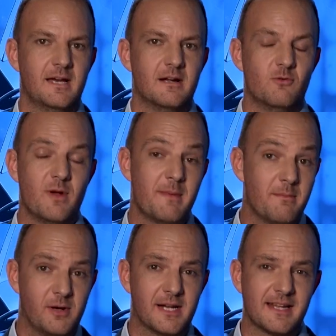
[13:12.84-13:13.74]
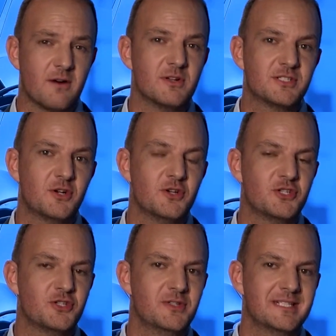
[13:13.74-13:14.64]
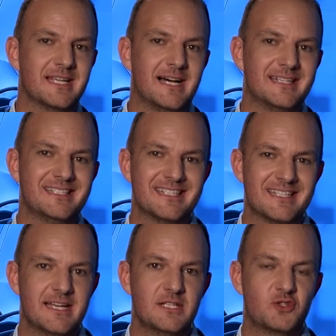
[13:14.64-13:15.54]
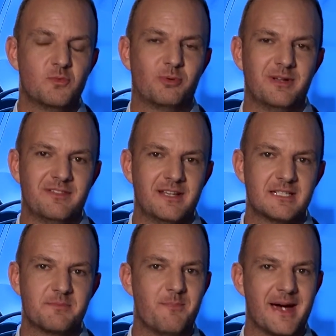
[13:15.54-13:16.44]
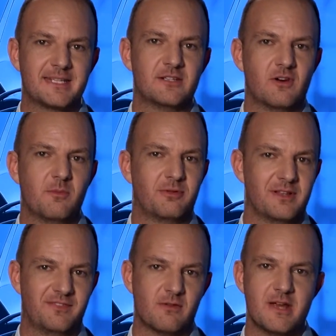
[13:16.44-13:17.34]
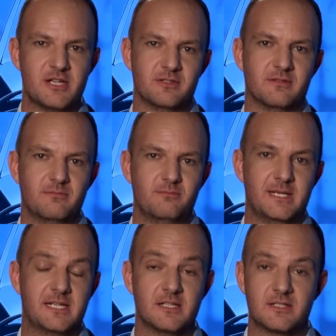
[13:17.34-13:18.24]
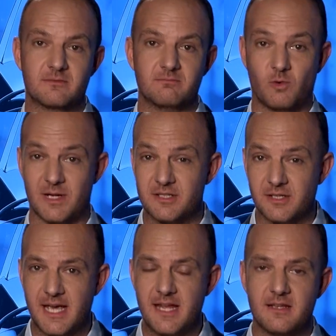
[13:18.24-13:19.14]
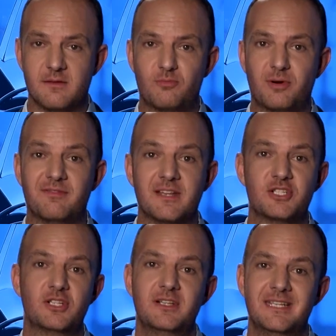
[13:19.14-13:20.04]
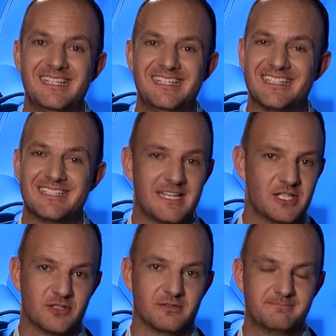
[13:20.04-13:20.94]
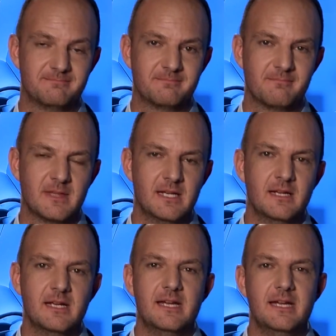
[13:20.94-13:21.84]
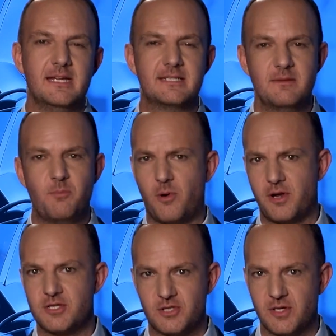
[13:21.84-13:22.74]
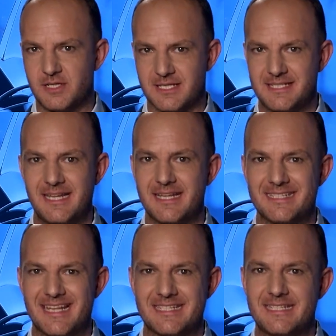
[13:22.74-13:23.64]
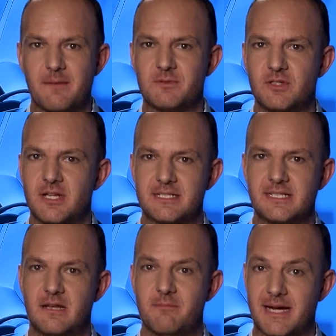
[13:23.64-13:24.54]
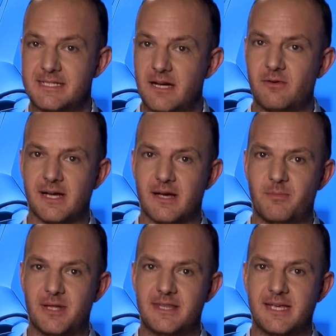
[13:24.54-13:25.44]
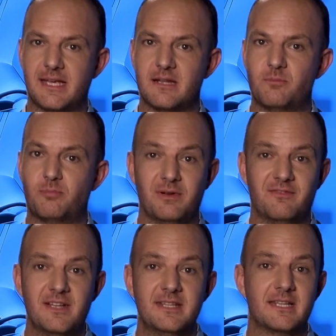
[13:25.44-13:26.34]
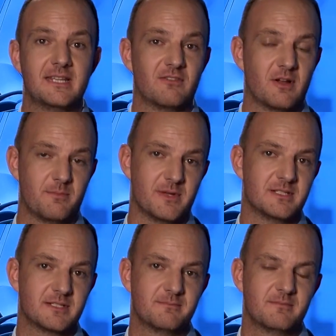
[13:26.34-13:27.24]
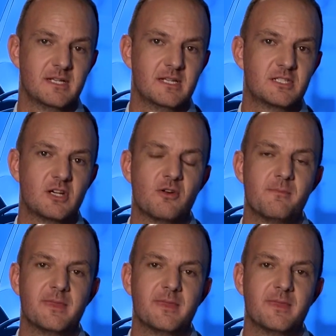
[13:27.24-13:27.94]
Remember that our solutions are designed to prevent bacterial proliferation because, once again, prevention is essential. It's important to understand that taps do not kill bacteria, but they can prevent the development. So,